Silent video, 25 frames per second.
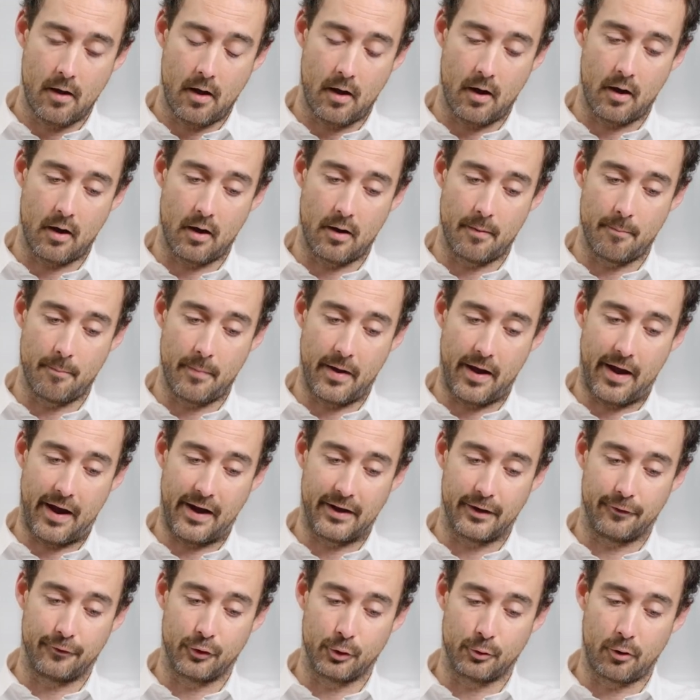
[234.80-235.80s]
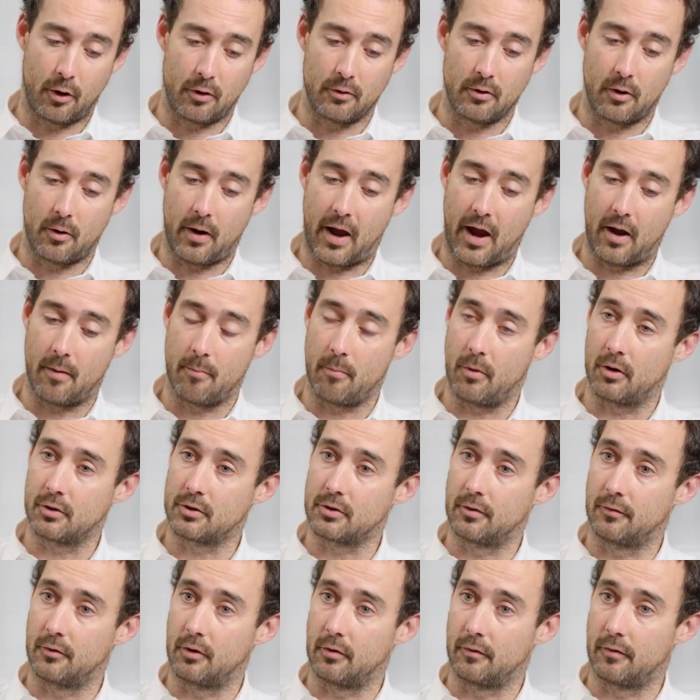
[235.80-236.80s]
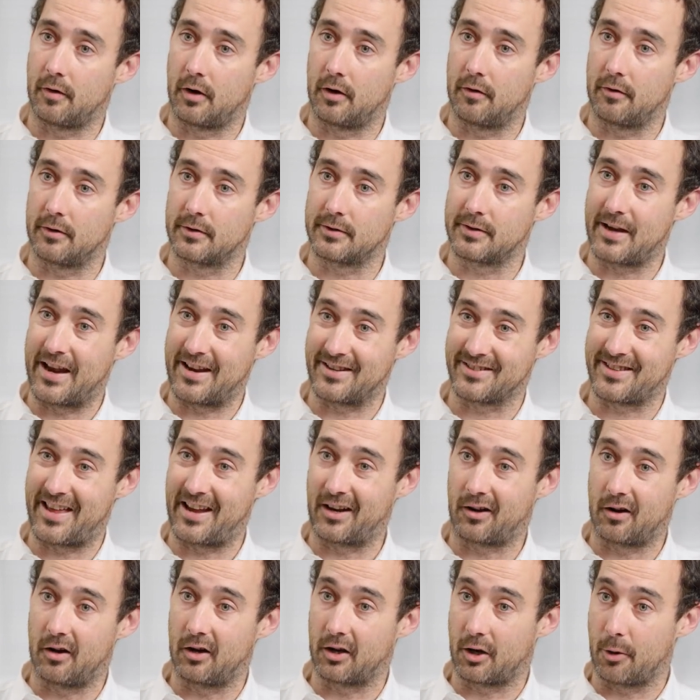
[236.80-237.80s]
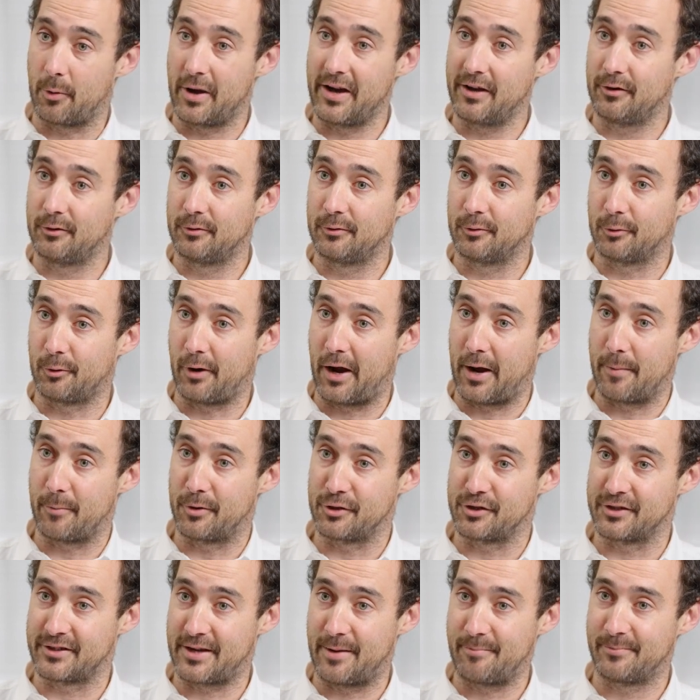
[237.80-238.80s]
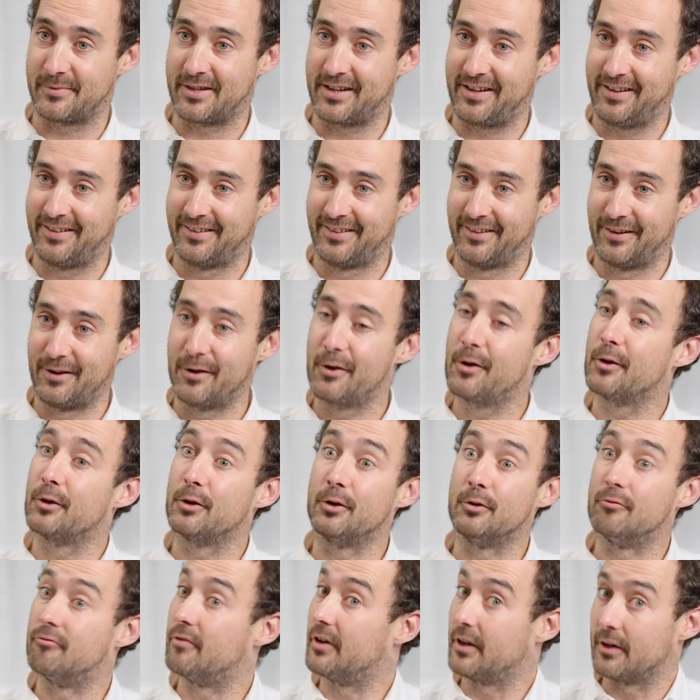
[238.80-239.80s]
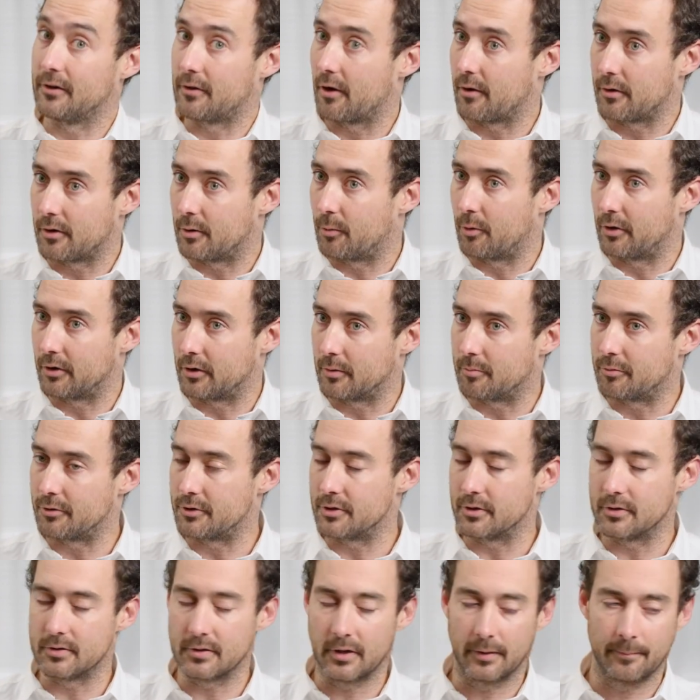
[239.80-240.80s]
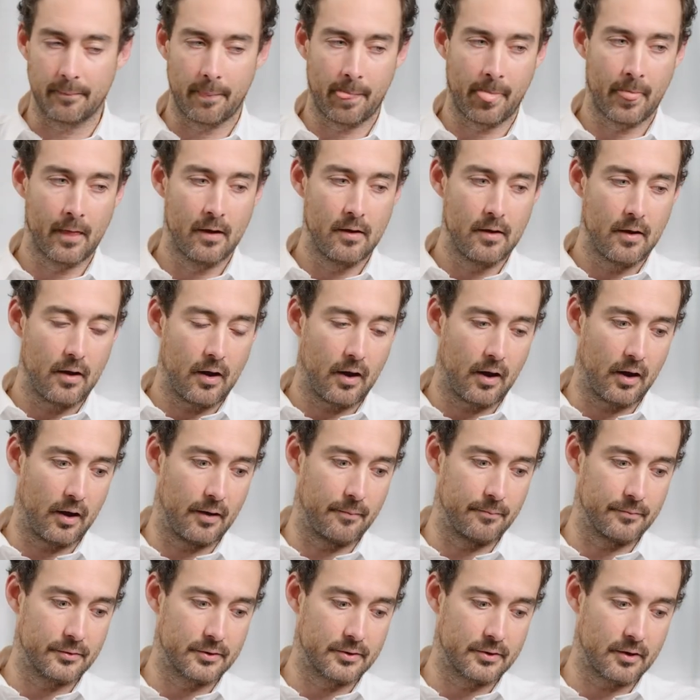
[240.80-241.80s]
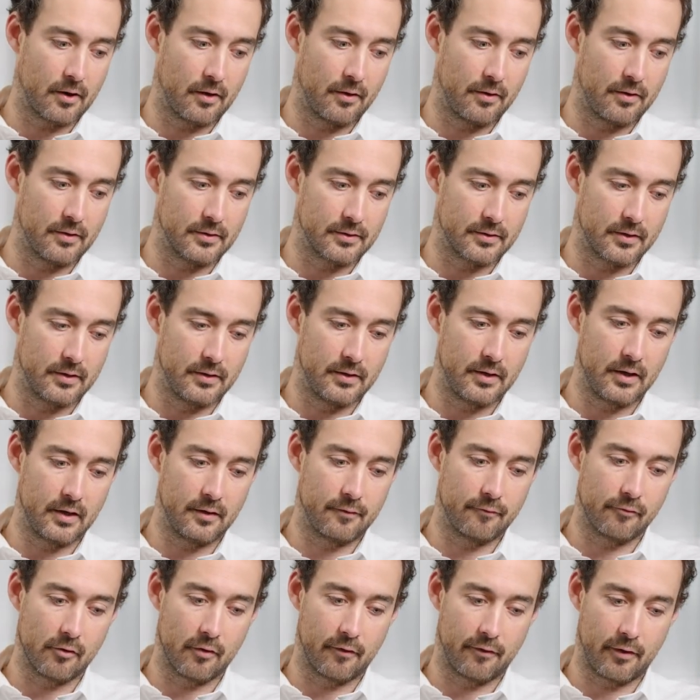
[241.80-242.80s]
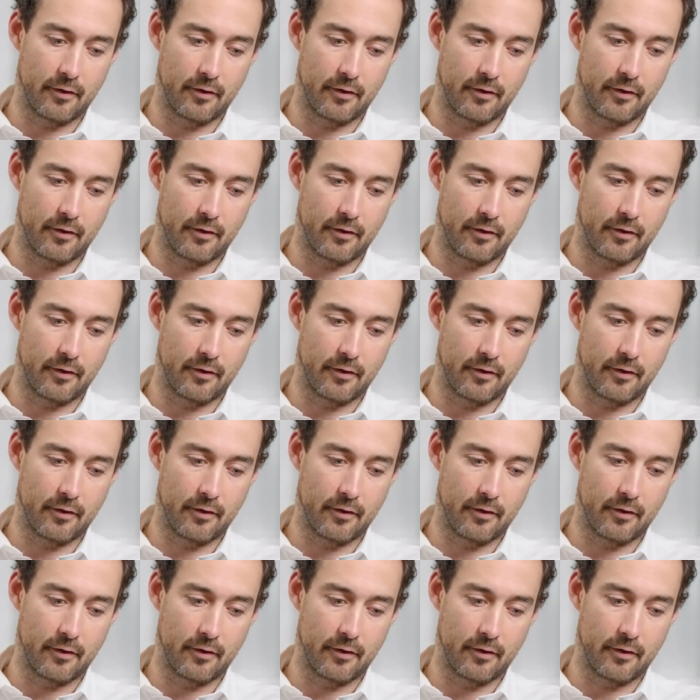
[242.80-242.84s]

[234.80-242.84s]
And if you don't know how much of your virus has that cargo in or how much is empty, you really don't know what you're producing. So there's the need for a